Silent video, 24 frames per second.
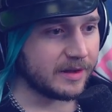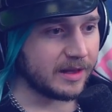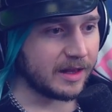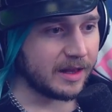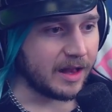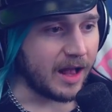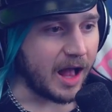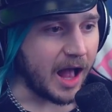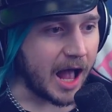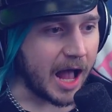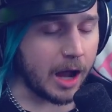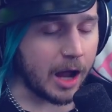
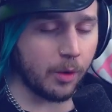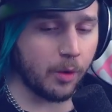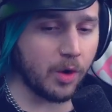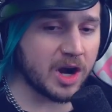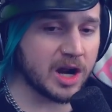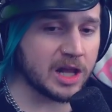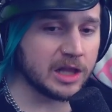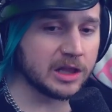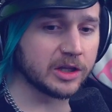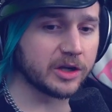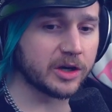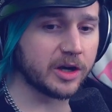I want to
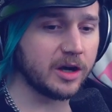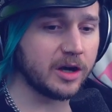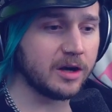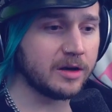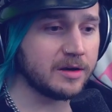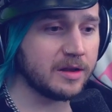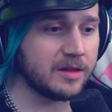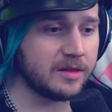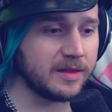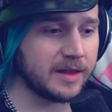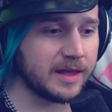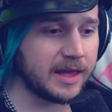learn
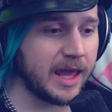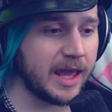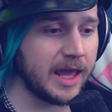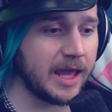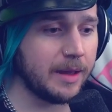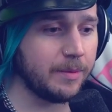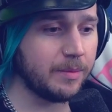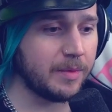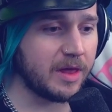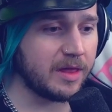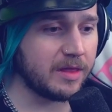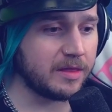the
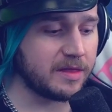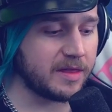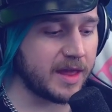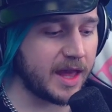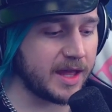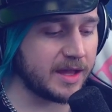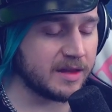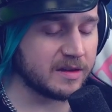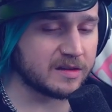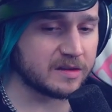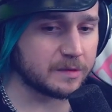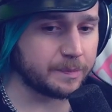game that
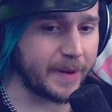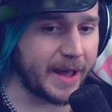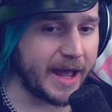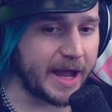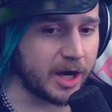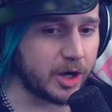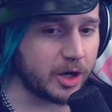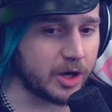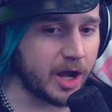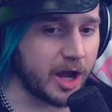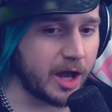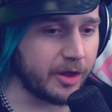
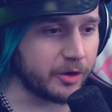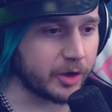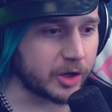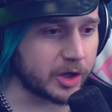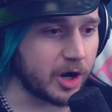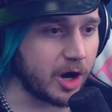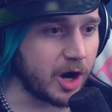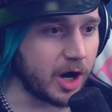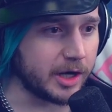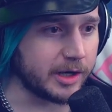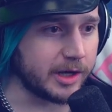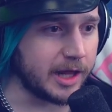inspired other
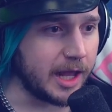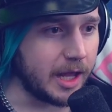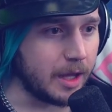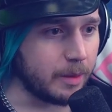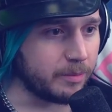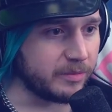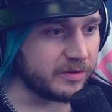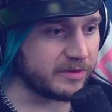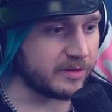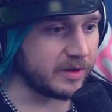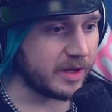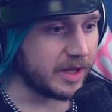card
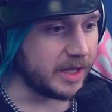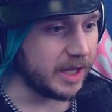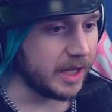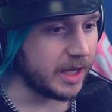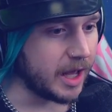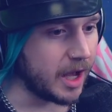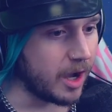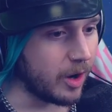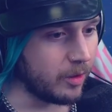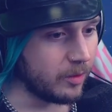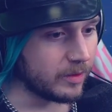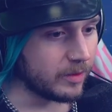games, you
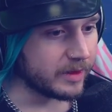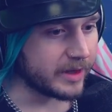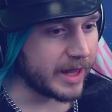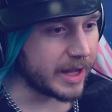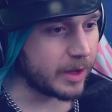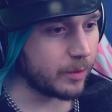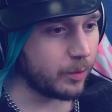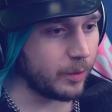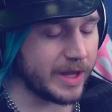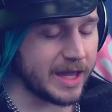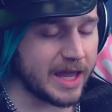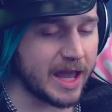know? Like,
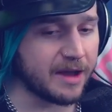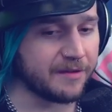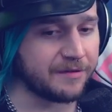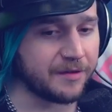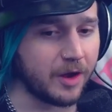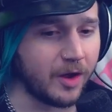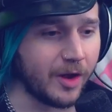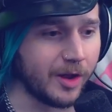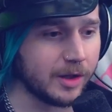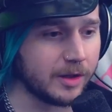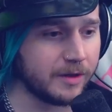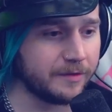we have
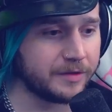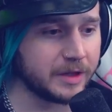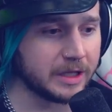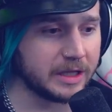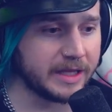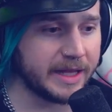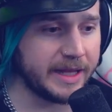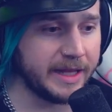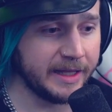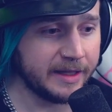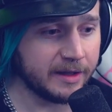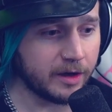all of the
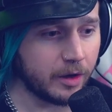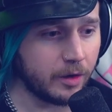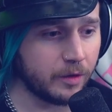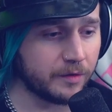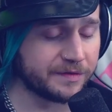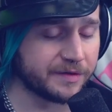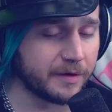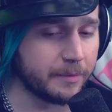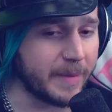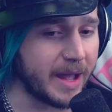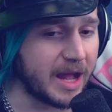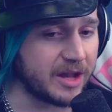lingo
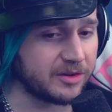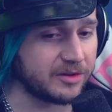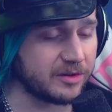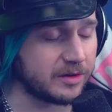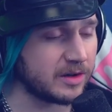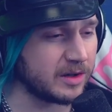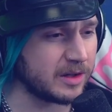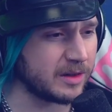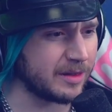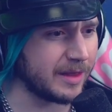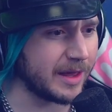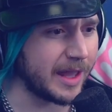from Magic
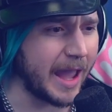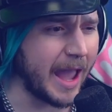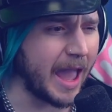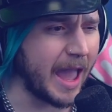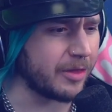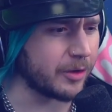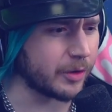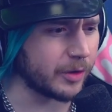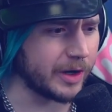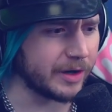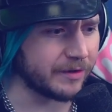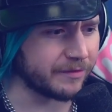the
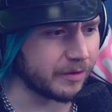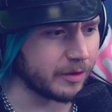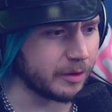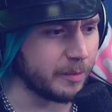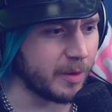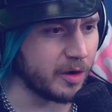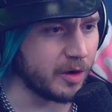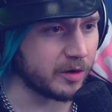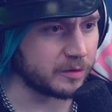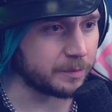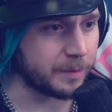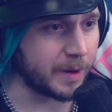Gathering for the
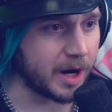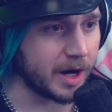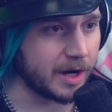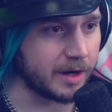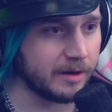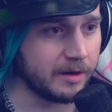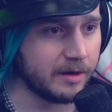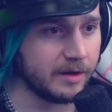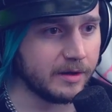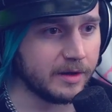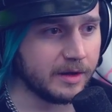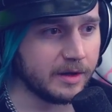most part.
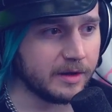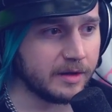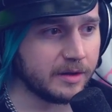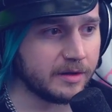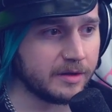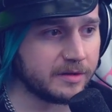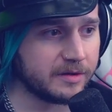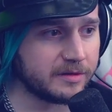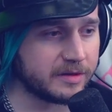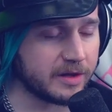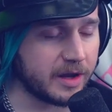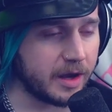
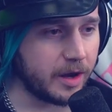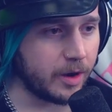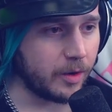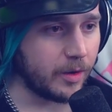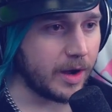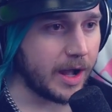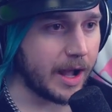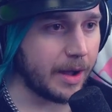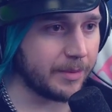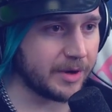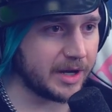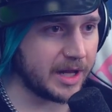So,
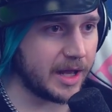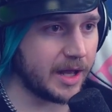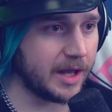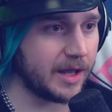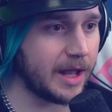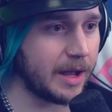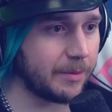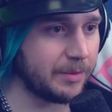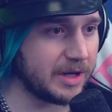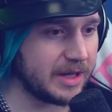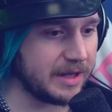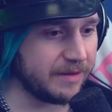I'm
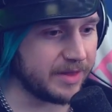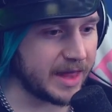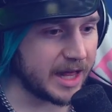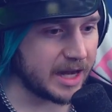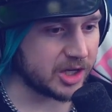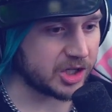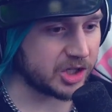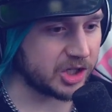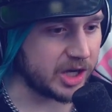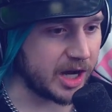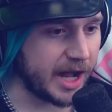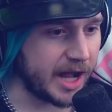gonna give that a
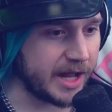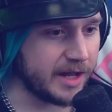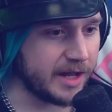shot.